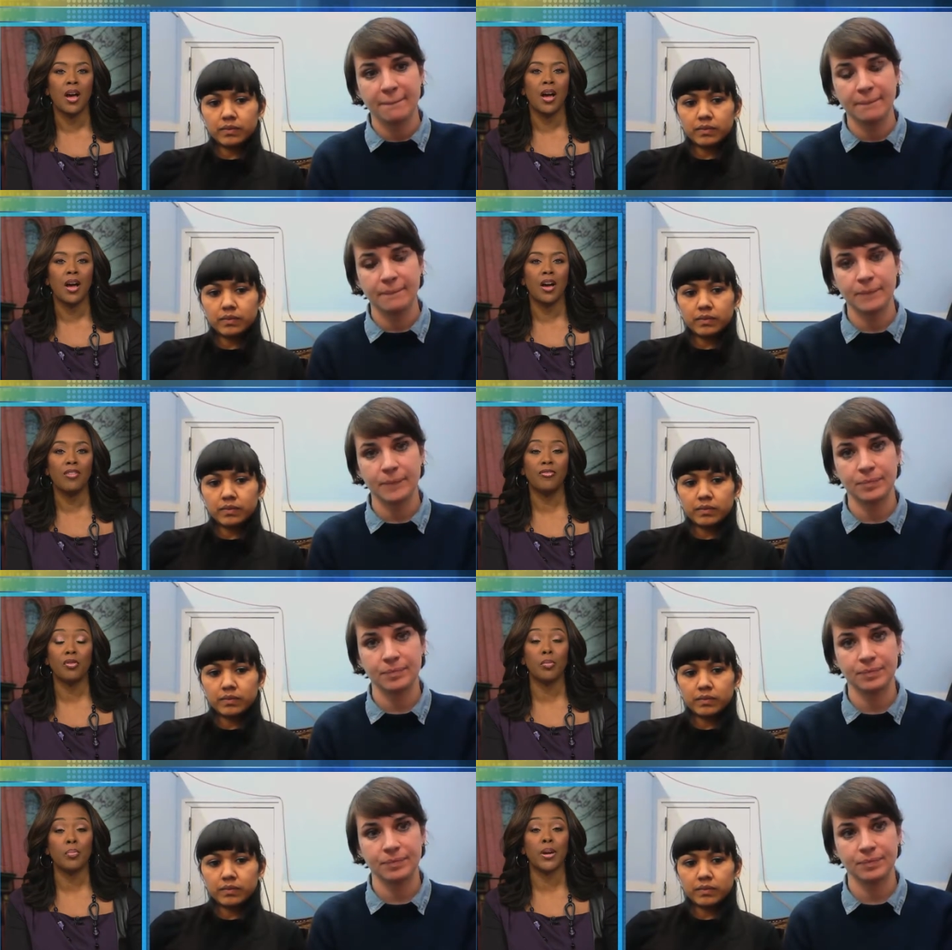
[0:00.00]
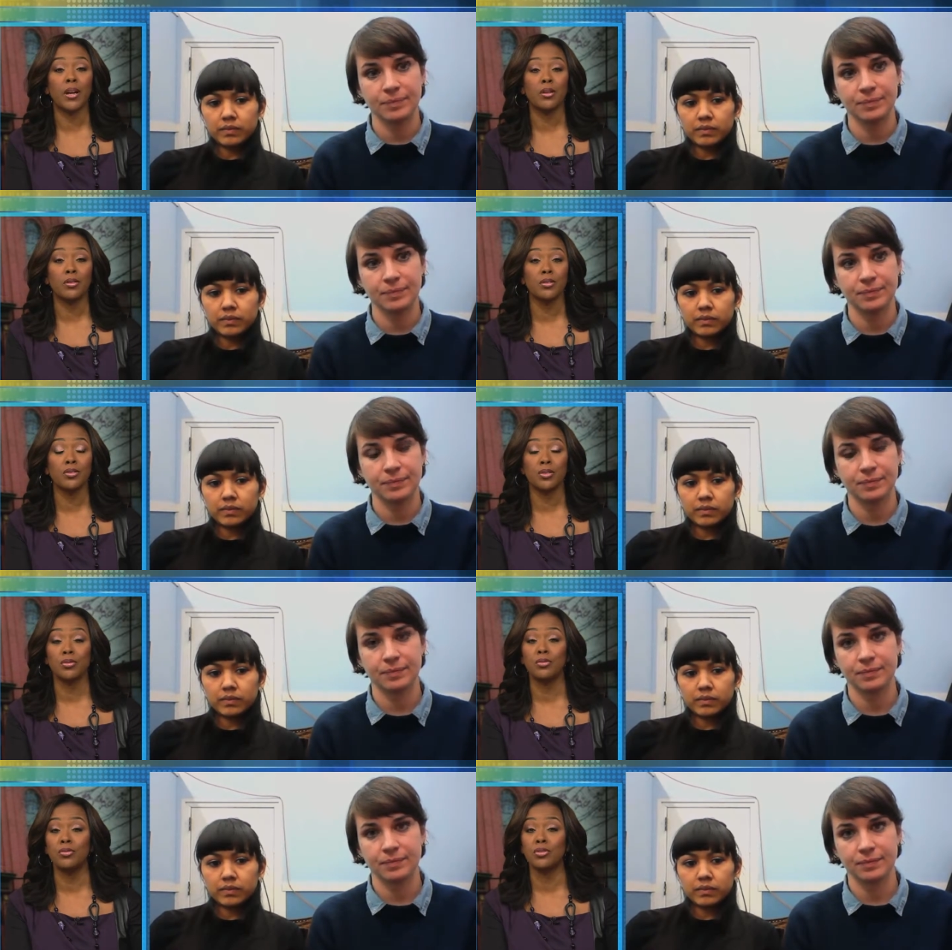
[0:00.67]
Speaker 1: uh, for parents
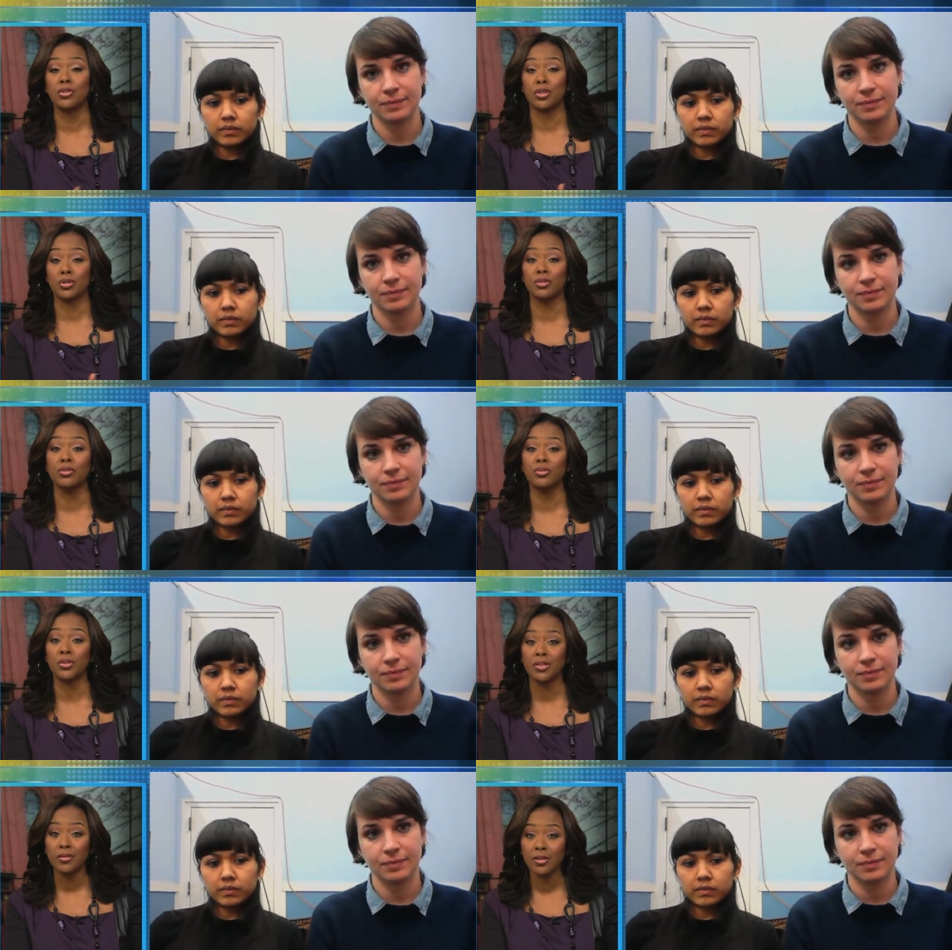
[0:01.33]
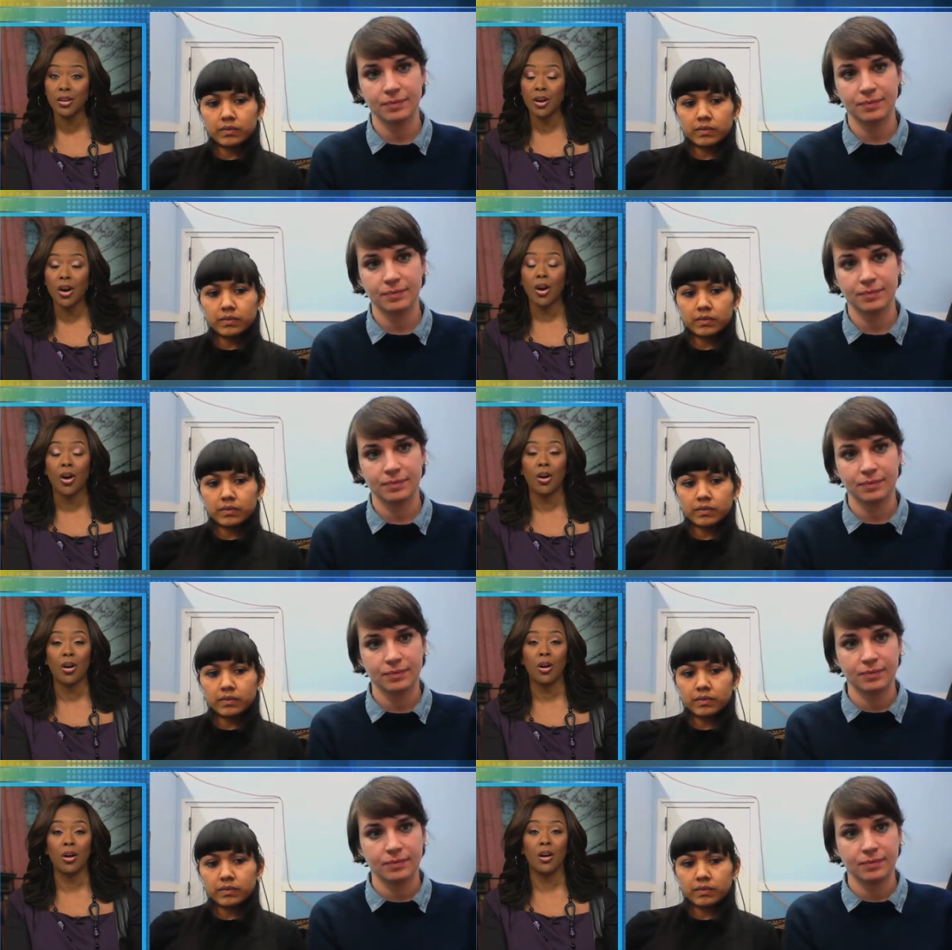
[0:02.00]
whose children
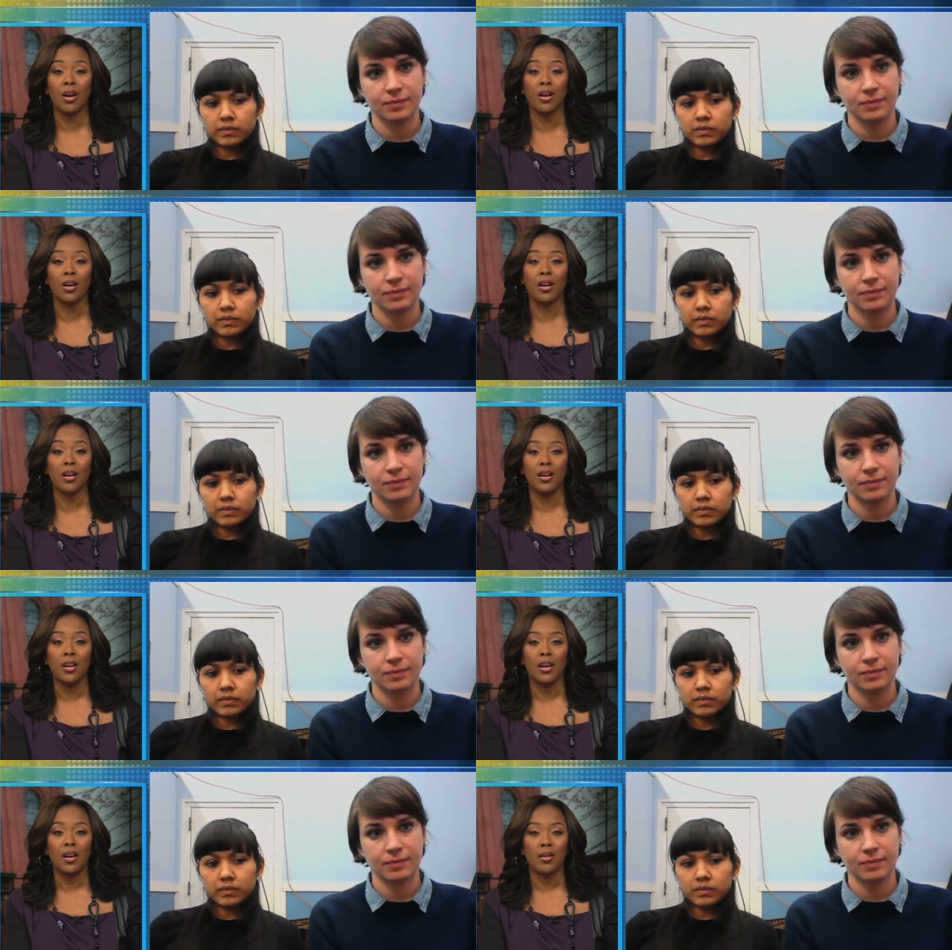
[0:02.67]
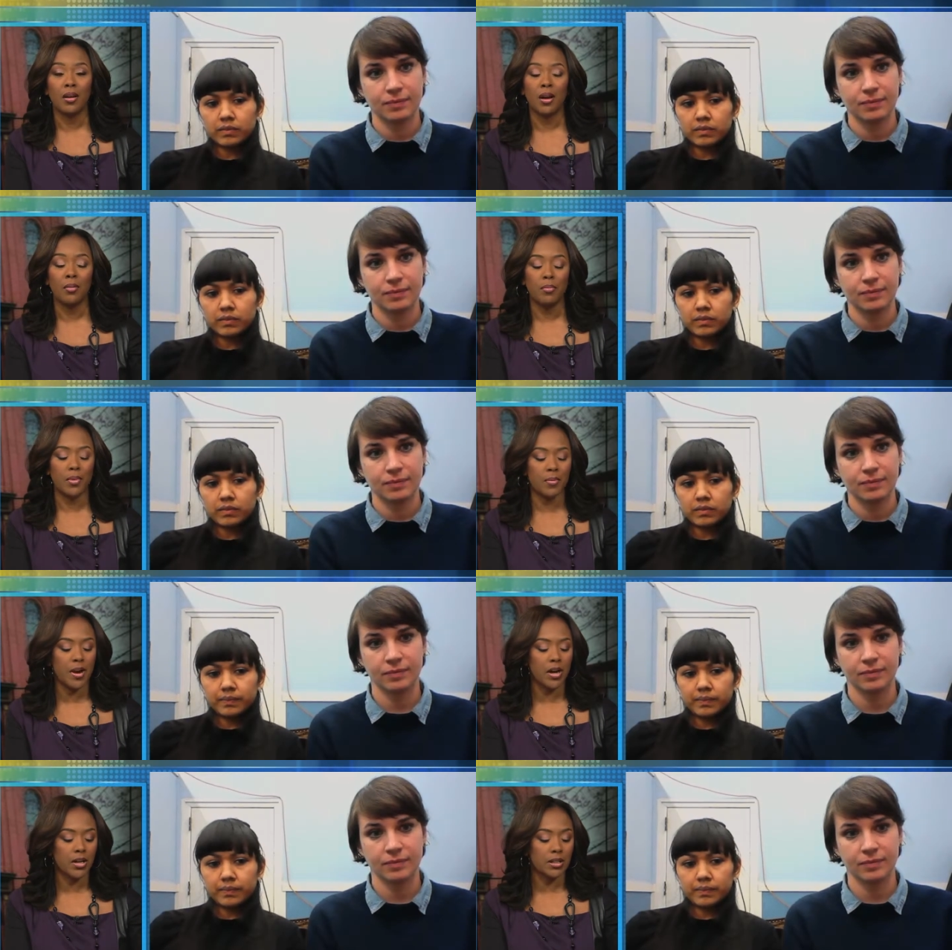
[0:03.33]
are uh, um,
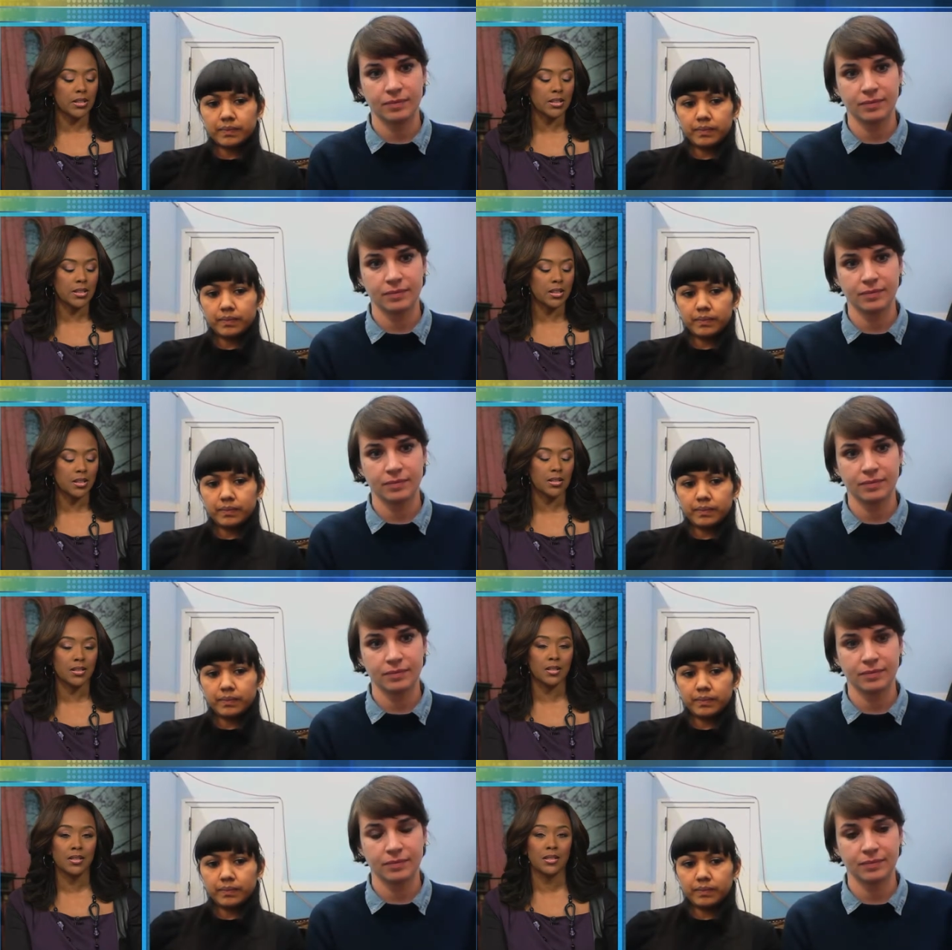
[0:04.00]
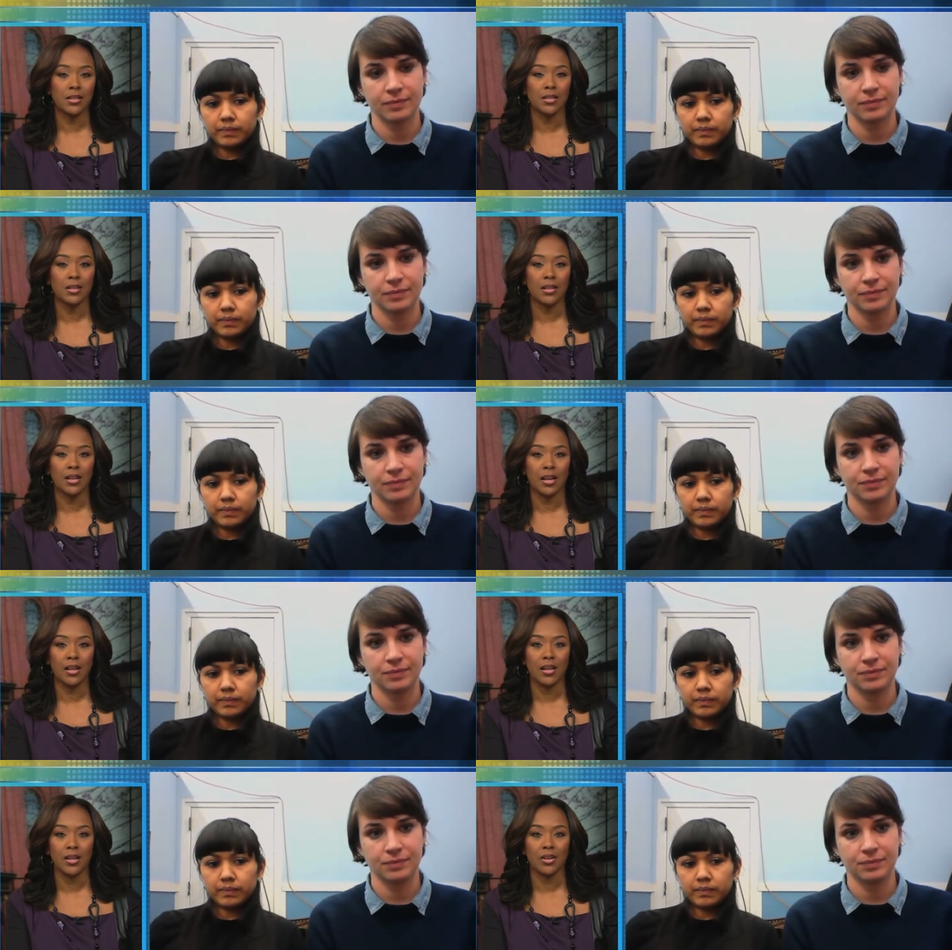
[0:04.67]
American citizens, and,
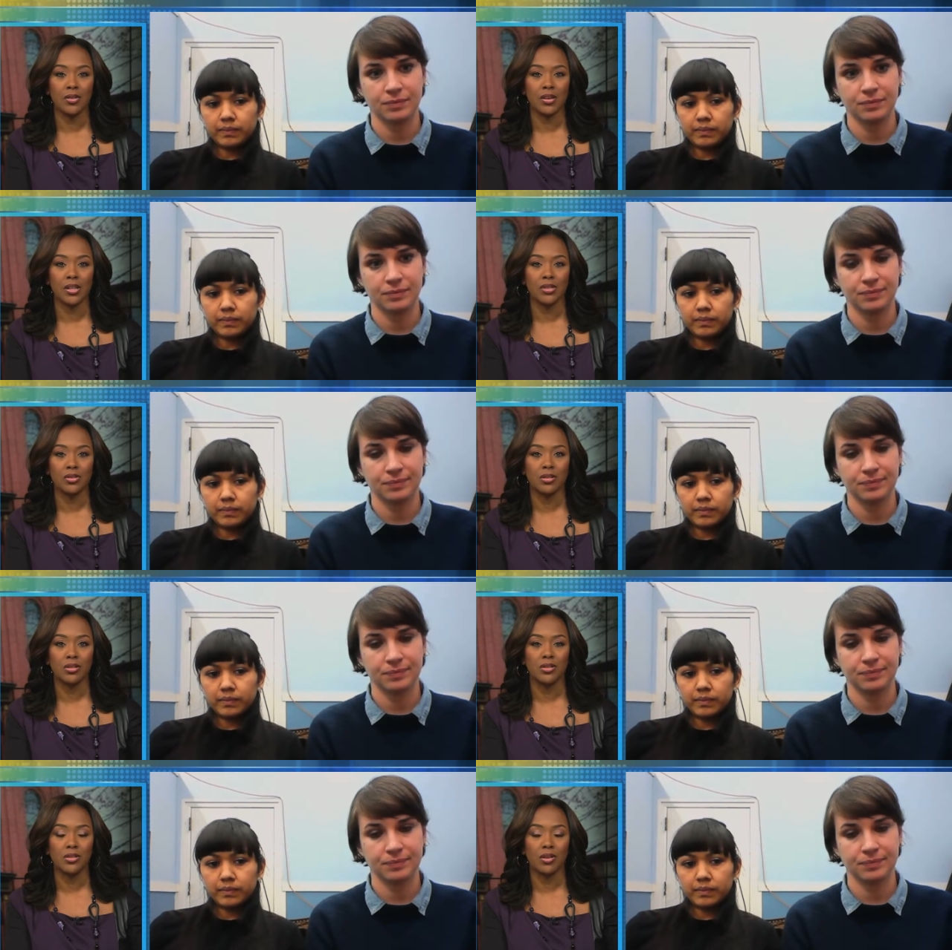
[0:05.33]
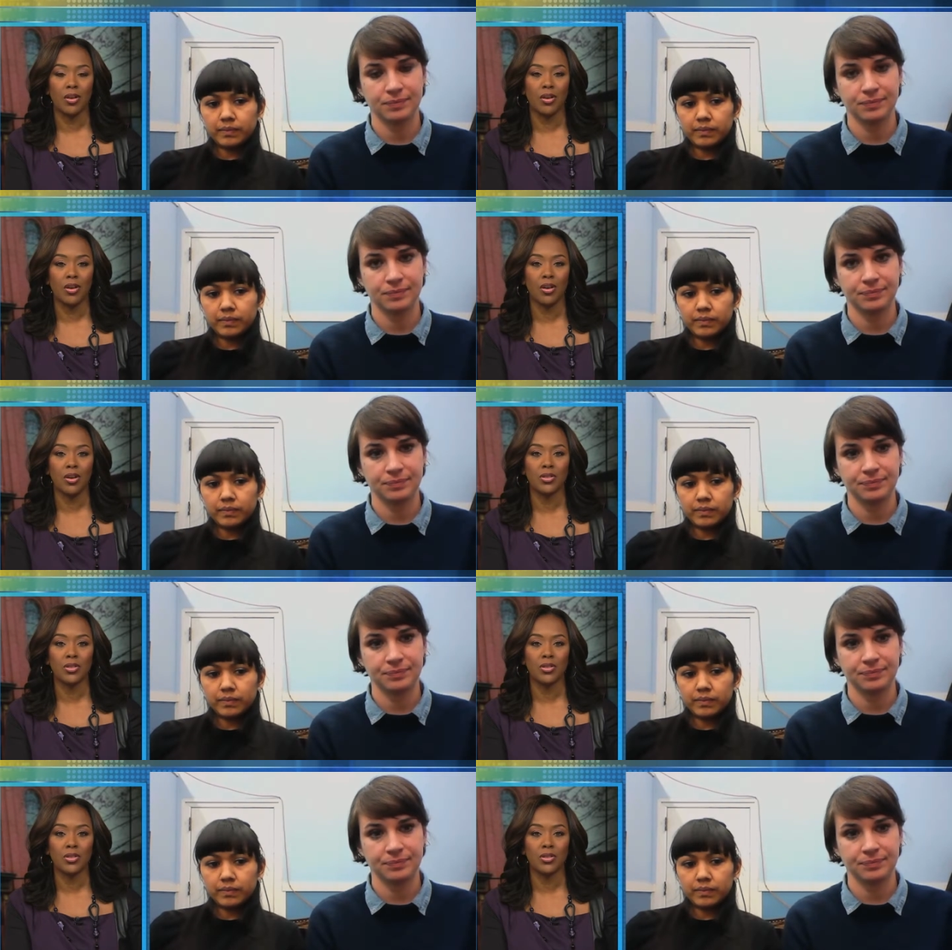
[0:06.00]
and I know Angela's are.